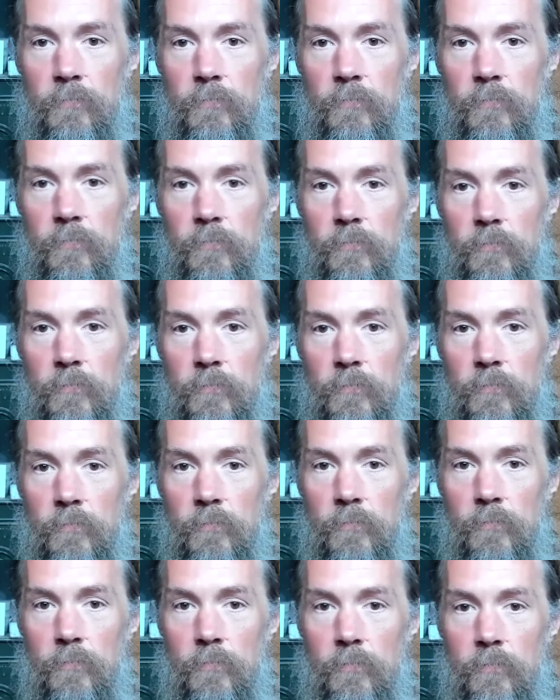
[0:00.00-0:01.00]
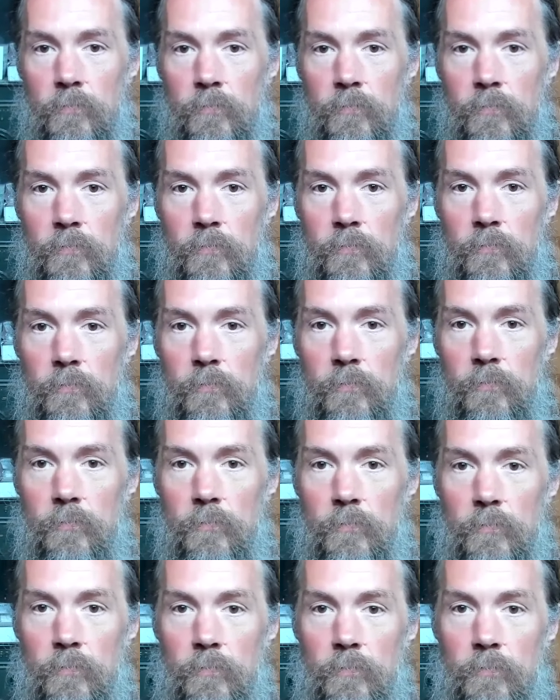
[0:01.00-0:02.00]

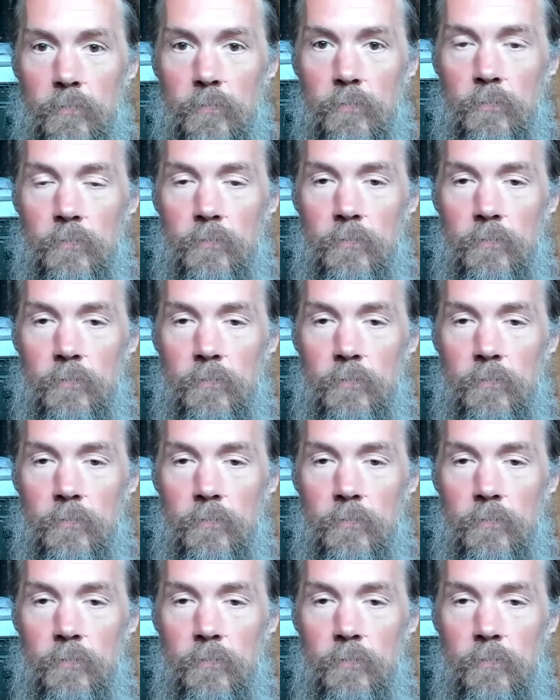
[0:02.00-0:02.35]
[no speech]